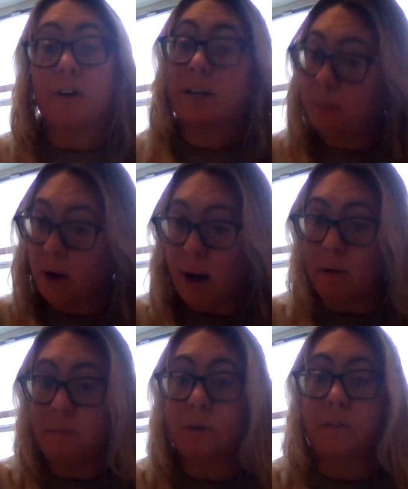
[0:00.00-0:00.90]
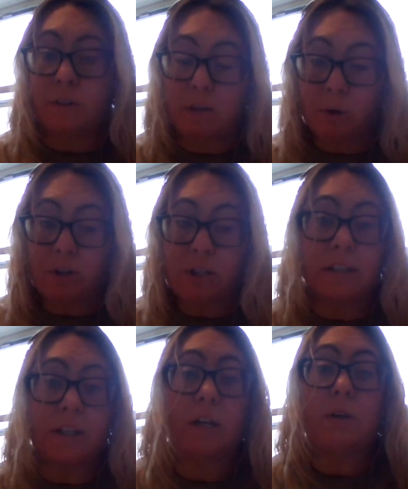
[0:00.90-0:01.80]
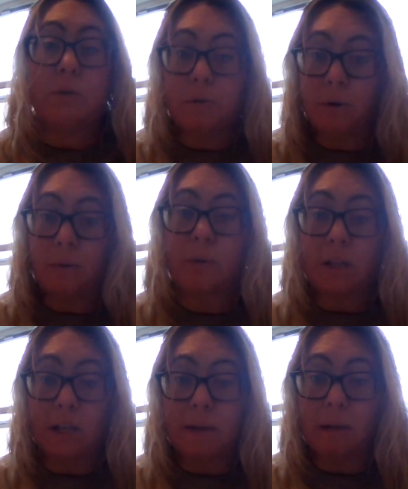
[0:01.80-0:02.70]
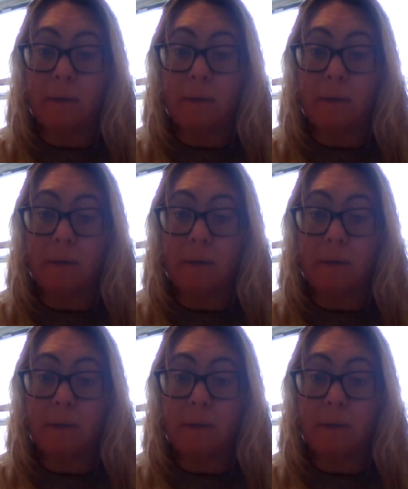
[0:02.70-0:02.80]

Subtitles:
there is a problem, if there's an emergency, you know to email